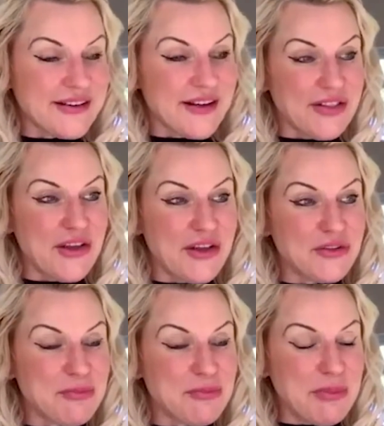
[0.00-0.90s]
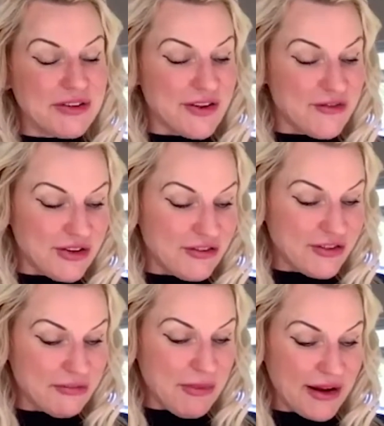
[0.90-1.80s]
there's been several of my
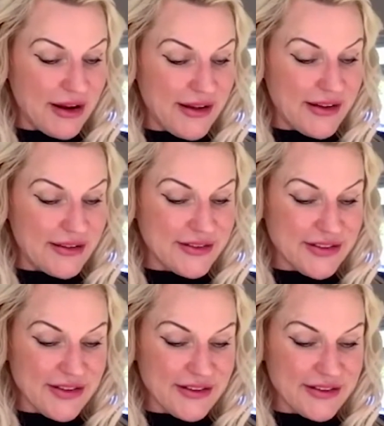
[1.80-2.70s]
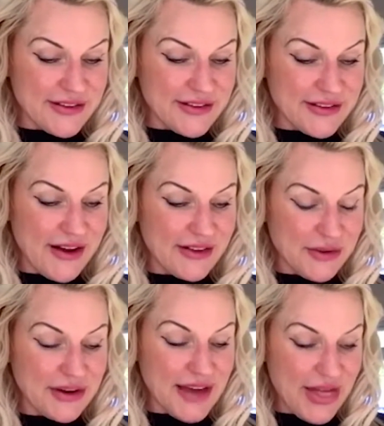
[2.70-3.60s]
clients that, so I
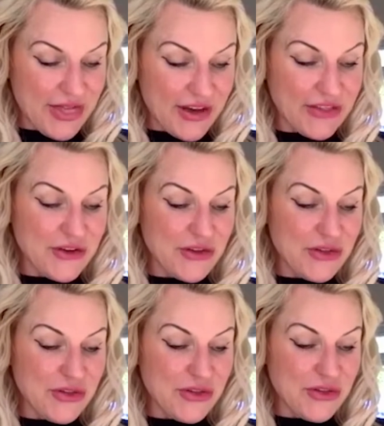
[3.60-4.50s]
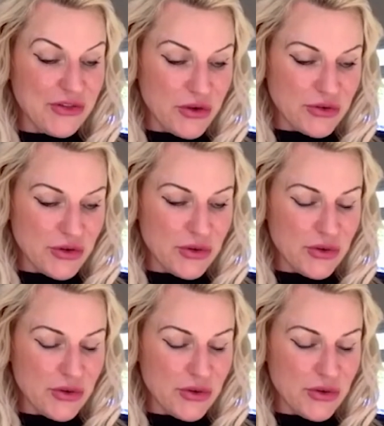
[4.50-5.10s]
get that what you do.